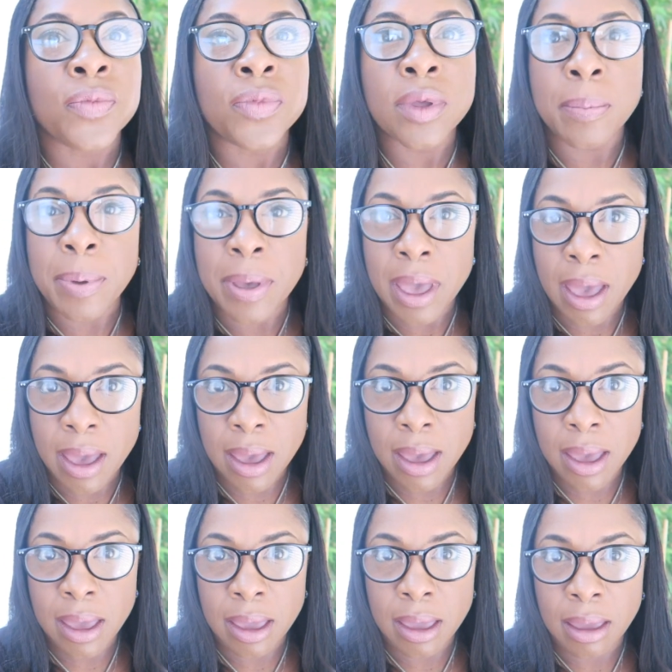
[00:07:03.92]
The
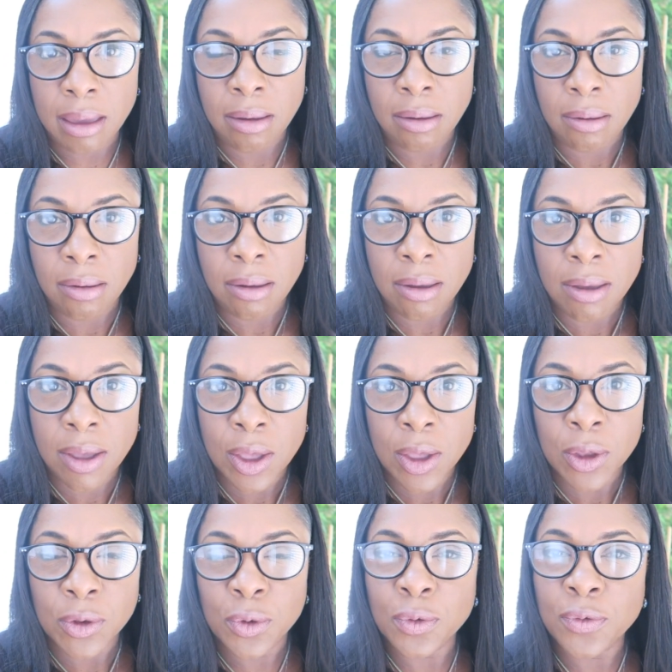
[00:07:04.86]
pay.
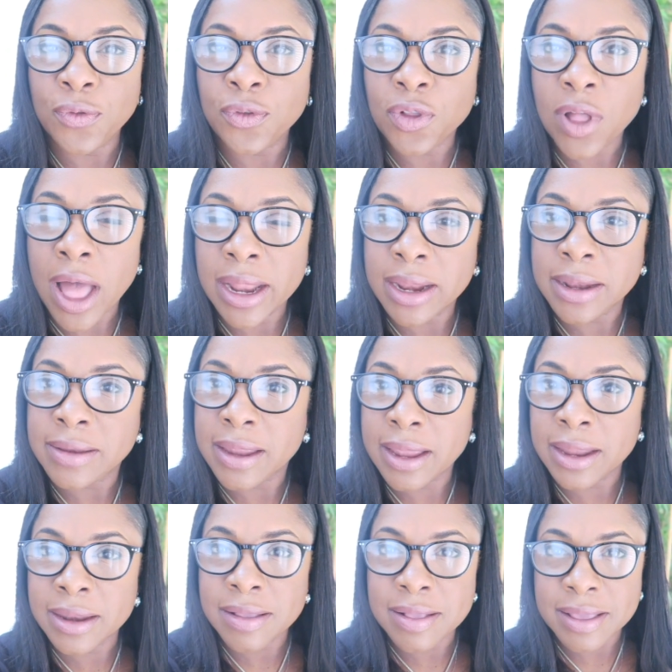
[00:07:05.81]
Do flight
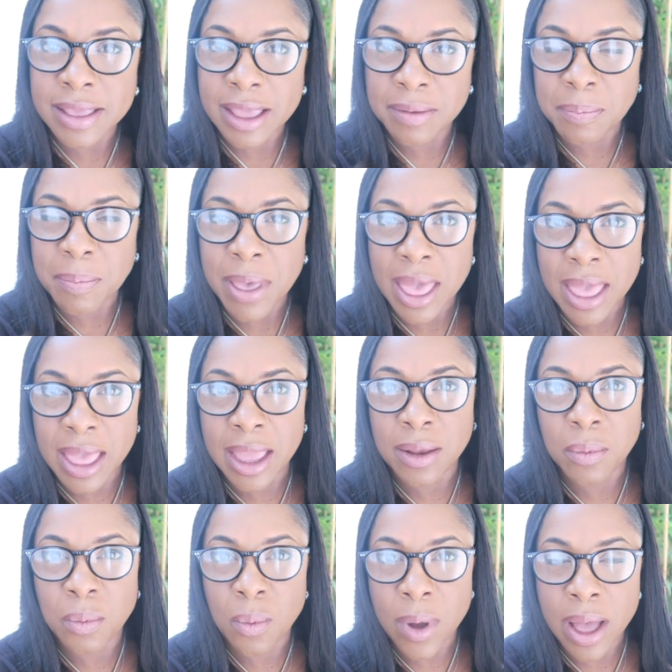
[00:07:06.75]
attendants get
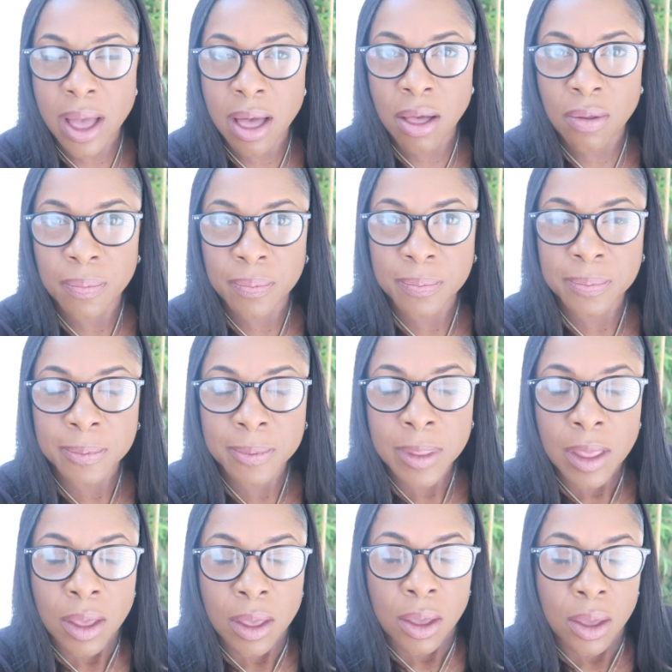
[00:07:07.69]
paid well?
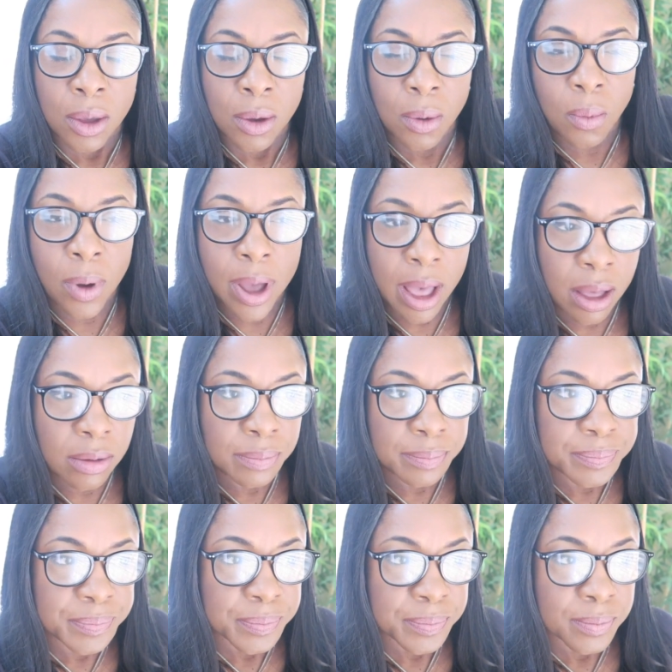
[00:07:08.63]

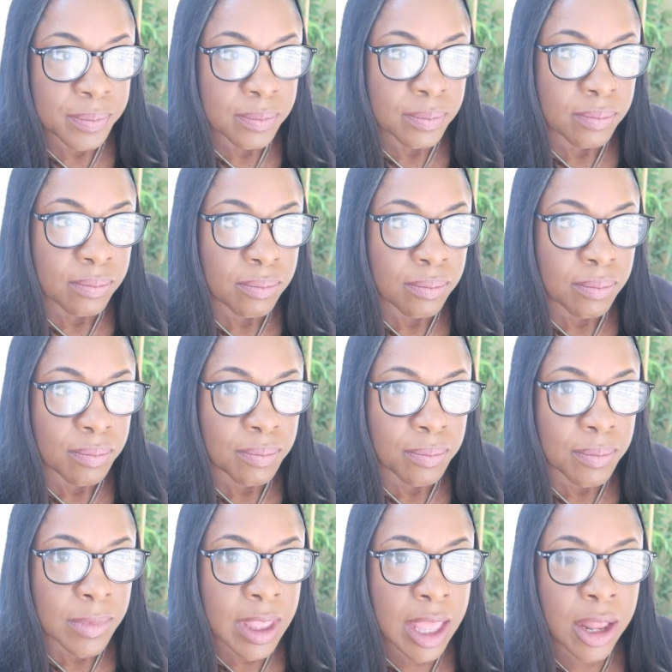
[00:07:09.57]
Well,
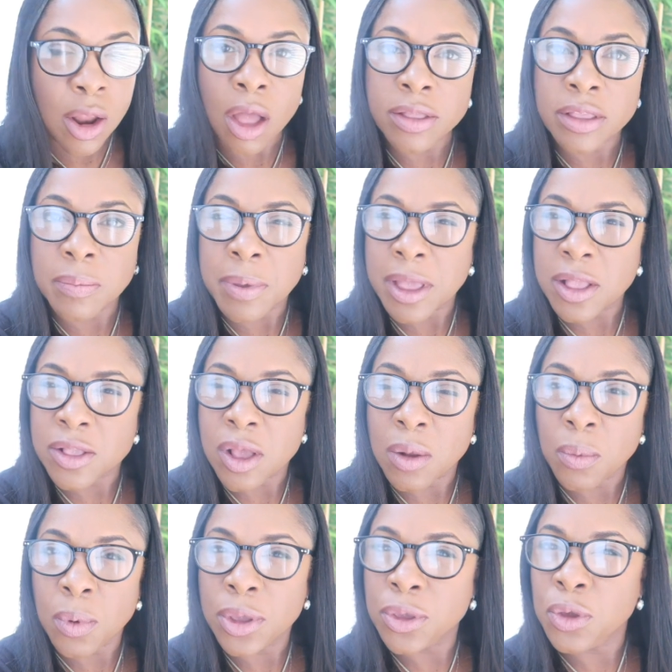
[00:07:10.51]
it all depends
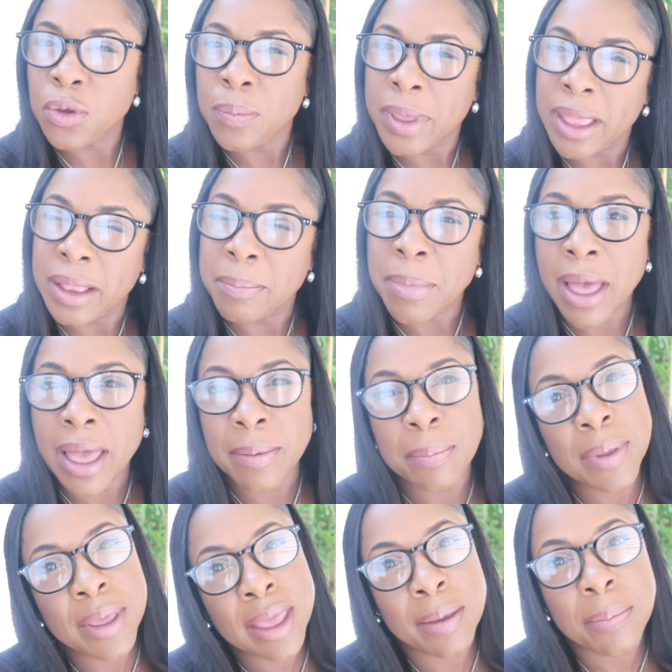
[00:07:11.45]
on what you mean by
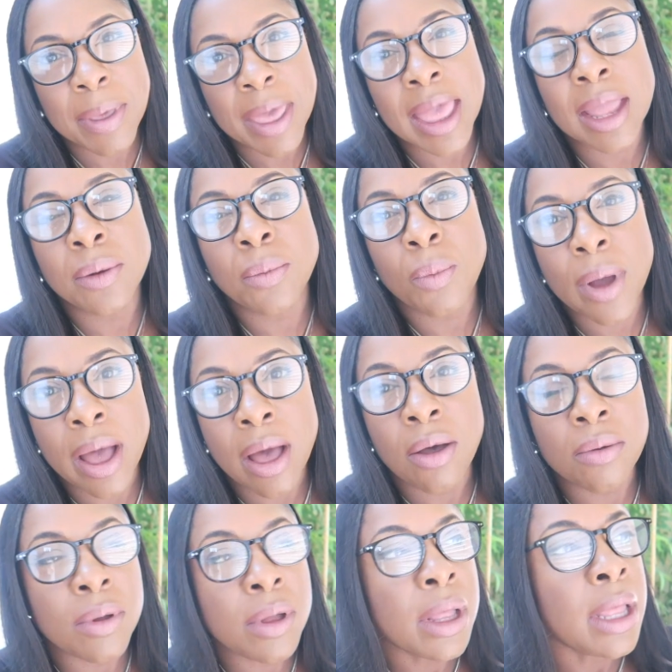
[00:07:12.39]
being paid
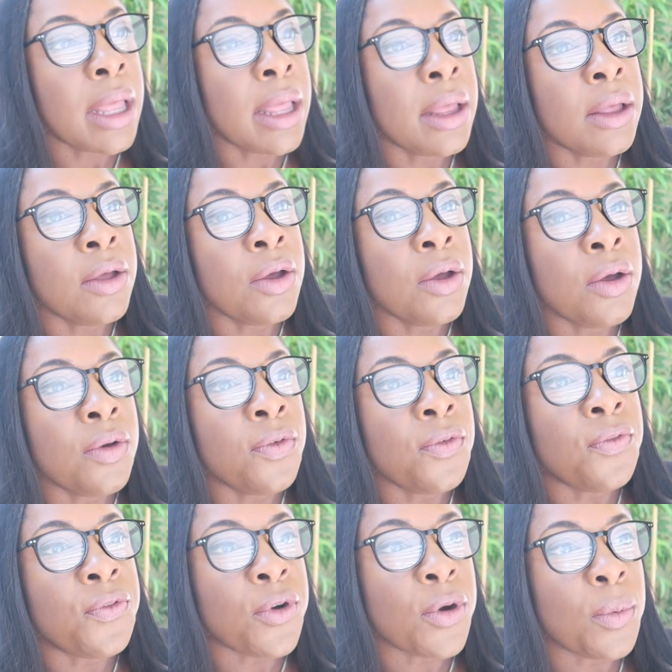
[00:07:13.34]
well.
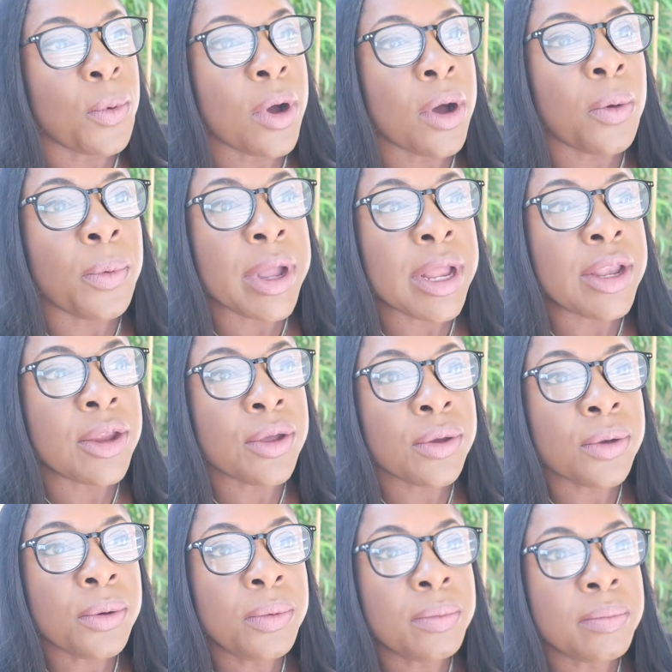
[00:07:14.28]
For what we
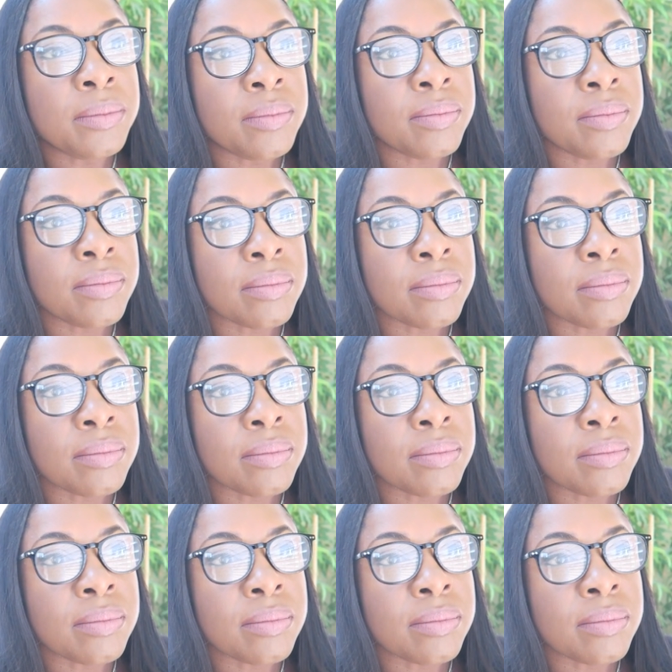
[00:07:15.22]
do,